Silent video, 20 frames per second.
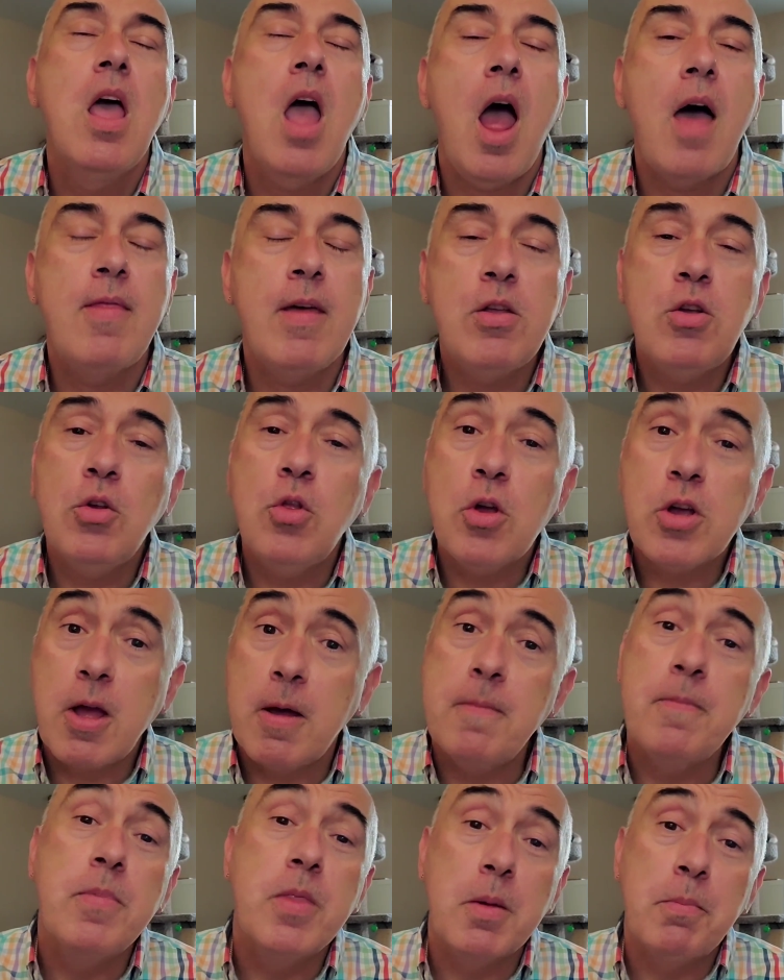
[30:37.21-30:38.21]
And then you look
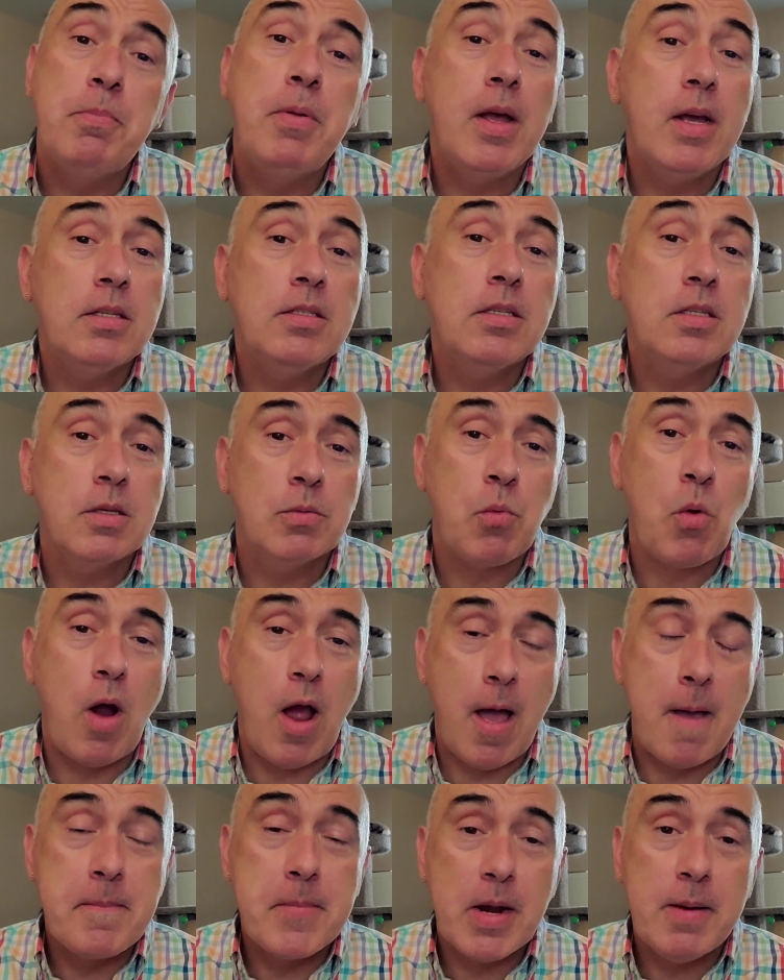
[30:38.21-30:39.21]
at the places where
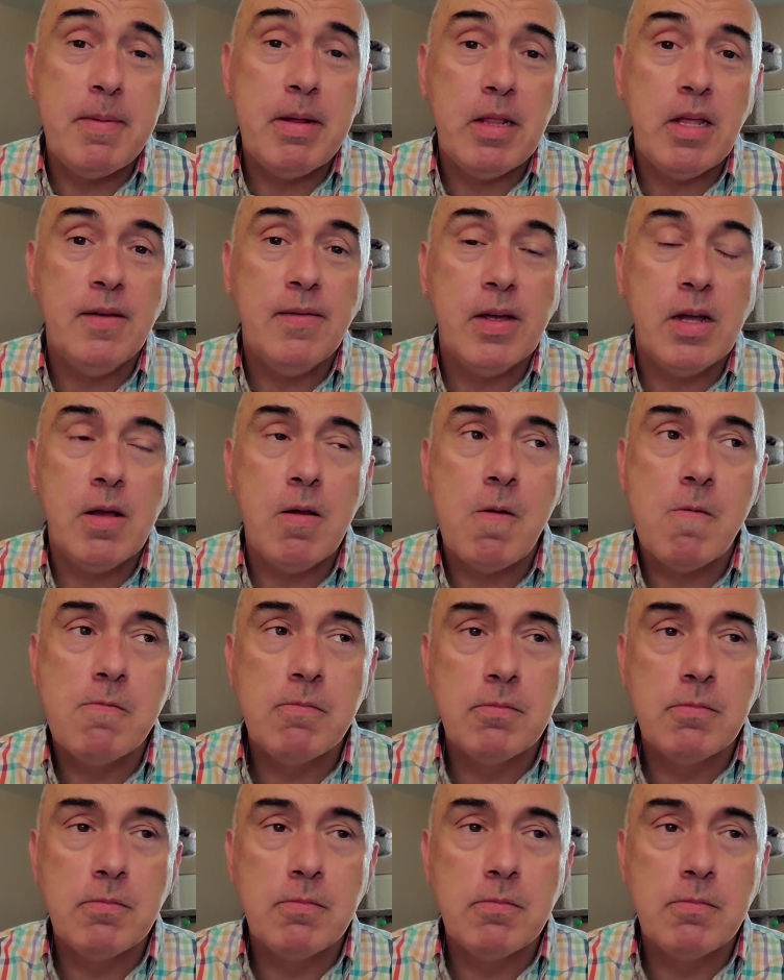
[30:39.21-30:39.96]
I'm going to be living,